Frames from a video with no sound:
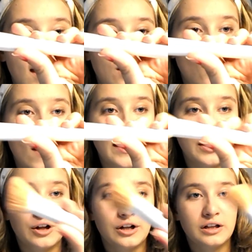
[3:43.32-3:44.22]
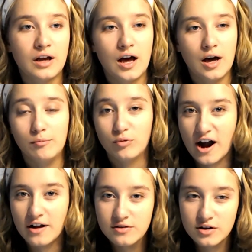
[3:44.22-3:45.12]
n Wild
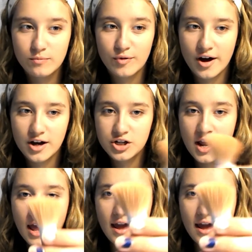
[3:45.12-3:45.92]
bronzer brush.